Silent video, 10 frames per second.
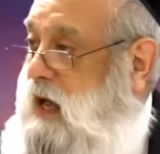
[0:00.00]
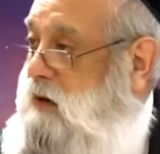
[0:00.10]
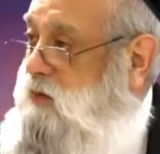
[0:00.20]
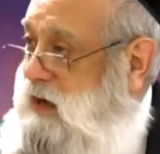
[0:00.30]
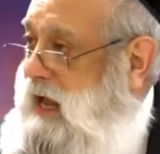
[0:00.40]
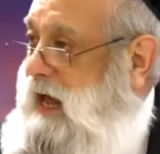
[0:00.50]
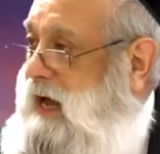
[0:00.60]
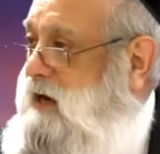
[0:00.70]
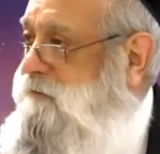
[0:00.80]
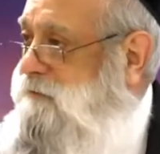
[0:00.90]
and we
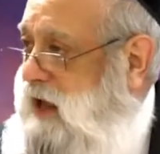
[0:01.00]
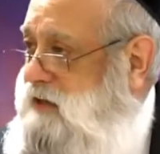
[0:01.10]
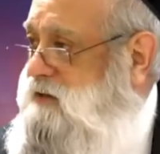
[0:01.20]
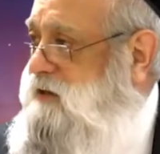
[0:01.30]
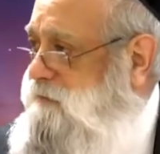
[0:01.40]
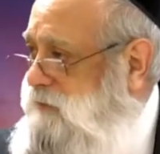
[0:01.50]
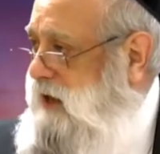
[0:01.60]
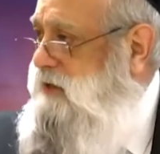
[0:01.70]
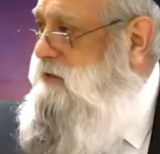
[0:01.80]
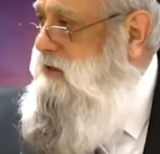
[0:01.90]
had a
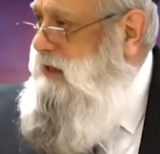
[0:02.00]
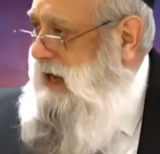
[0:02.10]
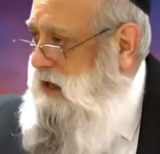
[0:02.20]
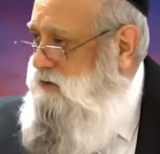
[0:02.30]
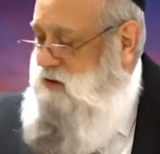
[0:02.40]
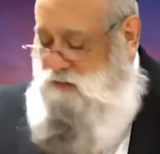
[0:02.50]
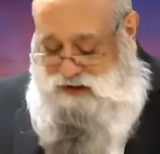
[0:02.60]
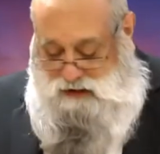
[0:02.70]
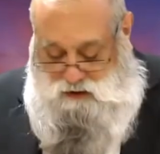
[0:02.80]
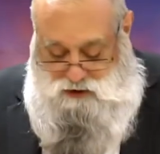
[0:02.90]
face-to-face encounter
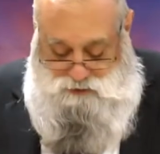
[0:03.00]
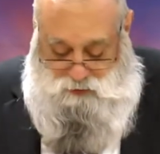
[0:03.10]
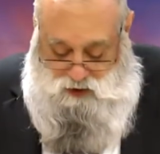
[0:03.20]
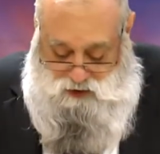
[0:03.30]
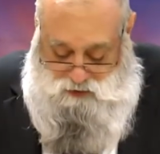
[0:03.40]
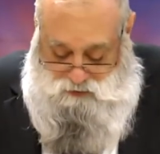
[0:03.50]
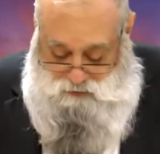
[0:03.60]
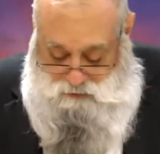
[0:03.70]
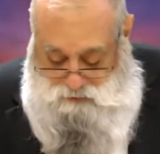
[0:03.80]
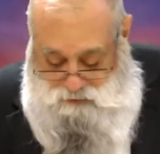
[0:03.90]
with HaKadosh Baruch Hu.
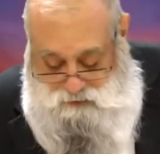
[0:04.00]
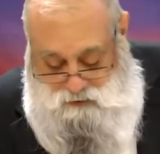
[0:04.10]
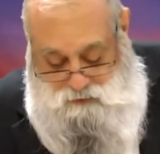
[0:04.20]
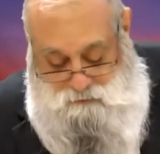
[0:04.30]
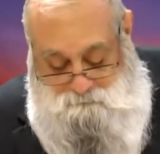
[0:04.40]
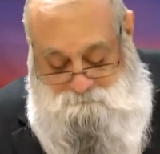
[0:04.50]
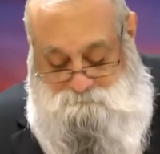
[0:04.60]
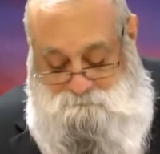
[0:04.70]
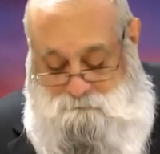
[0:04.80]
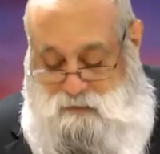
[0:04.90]

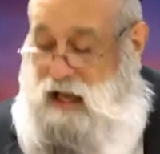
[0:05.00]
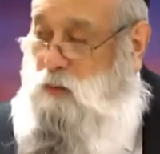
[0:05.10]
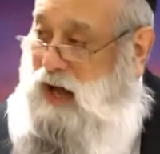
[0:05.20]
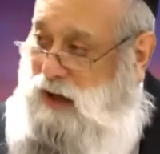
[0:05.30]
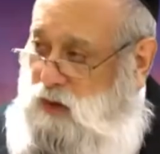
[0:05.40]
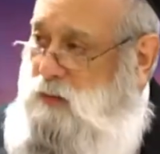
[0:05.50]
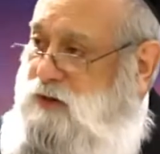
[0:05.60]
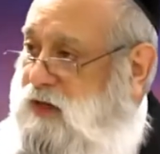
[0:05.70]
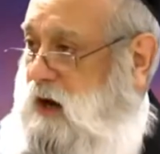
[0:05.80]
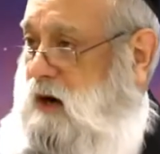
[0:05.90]
And while we
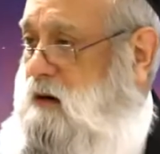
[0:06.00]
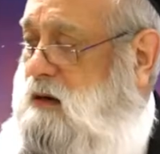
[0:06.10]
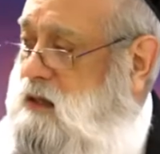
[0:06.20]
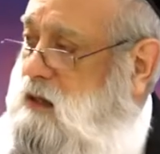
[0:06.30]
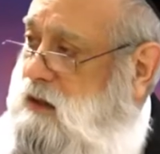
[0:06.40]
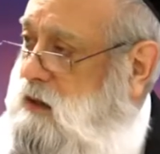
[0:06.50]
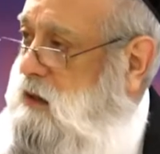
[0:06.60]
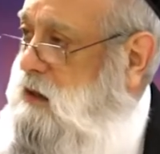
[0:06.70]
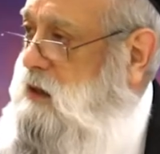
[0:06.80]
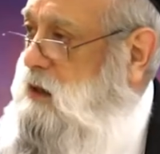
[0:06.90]
were there,
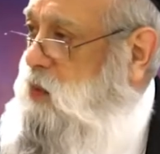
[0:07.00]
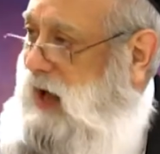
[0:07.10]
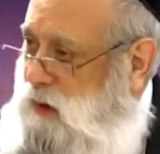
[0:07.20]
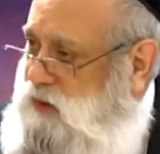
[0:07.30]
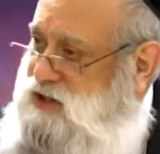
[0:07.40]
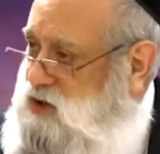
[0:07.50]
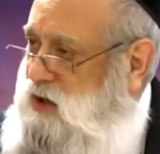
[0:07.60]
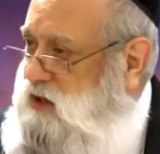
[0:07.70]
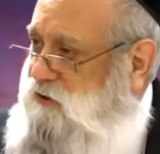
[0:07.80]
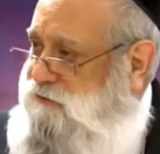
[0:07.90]
while we
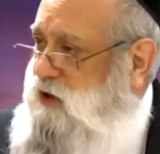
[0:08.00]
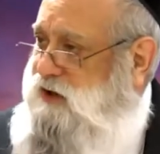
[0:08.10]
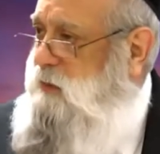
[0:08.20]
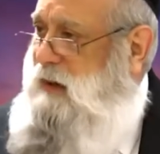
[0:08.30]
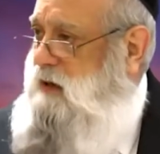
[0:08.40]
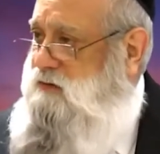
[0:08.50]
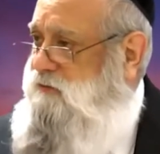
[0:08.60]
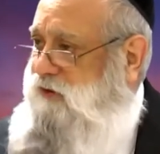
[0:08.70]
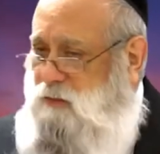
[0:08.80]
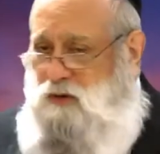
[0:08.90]
stood at the foot of the
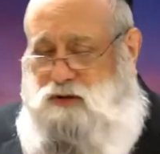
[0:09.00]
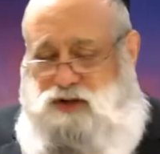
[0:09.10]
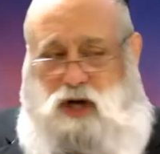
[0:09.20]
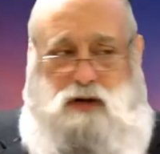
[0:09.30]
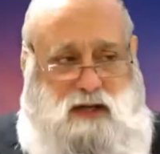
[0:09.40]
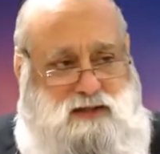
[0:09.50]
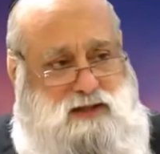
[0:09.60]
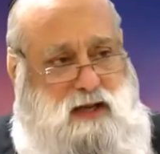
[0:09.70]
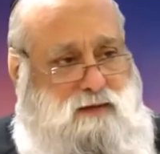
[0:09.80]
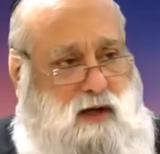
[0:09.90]
mountain, from Rosh
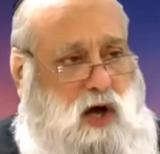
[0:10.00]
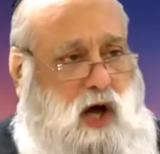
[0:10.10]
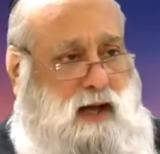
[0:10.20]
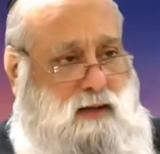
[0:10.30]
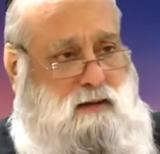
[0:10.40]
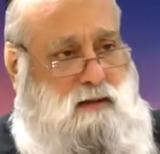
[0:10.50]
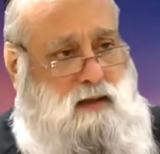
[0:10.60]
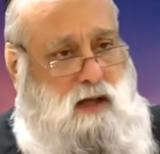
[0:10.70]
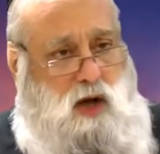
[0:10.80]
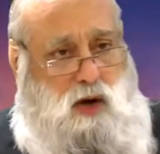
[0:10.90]
Chodesh Sivan on,
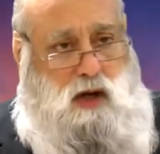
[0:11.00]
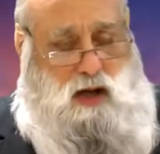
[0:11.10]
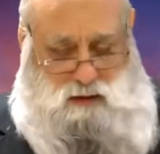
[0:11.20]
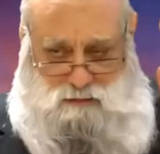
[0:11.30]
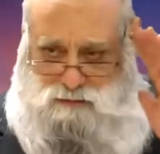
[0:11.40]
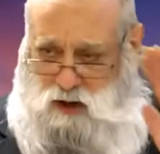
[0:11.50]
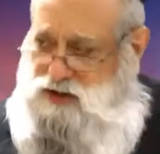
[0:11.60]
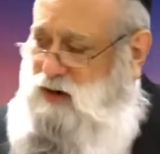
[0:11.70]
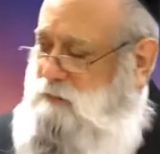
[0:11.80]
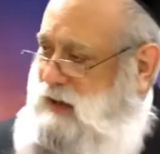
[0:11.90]

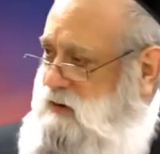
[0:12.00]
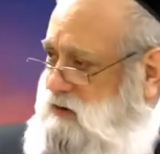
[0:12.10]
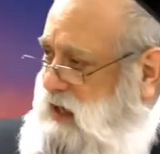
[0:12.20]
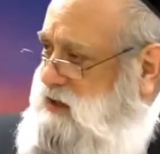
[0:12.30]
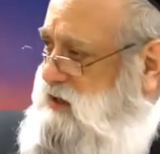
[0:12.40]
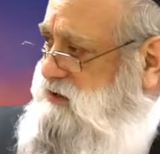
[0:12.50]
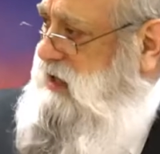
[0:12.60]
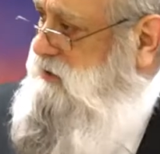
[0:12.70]
Moshe Rabbeinu tells us